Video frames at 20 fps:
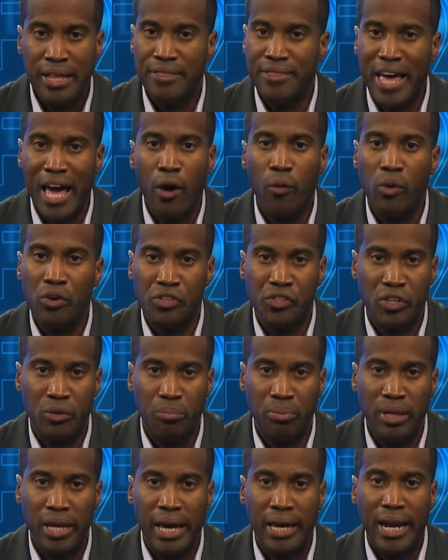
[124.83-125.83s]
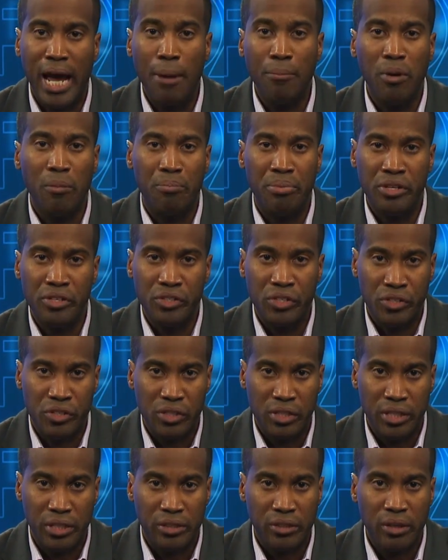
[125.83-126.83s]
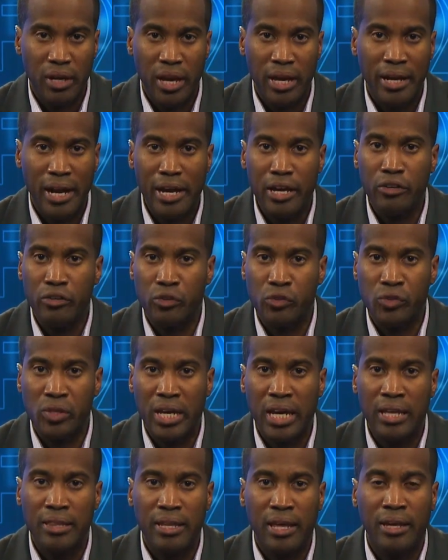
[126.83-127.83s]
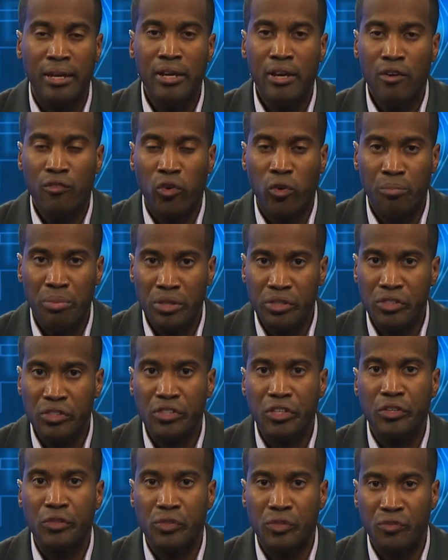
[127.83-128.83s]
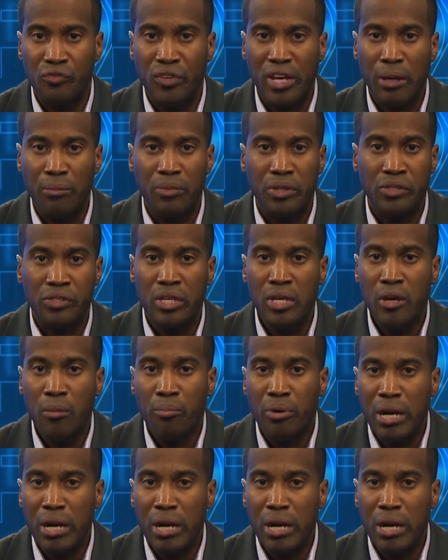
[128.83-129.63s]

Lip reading: That wasn't a plan. I'm a business leader, and I understand that for business leaders and families,